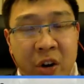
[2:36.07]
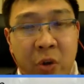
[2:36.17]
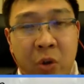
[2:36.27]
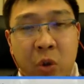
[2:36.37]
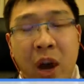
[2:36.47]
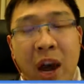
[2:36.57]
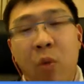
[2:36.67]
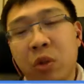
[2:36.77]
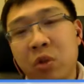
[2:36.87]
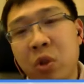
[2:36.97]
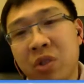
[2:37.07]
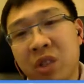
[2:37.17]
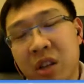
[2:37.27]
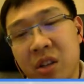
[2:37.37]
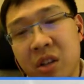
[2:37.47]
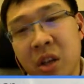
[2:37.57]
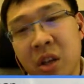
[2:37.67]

so I want to use SASE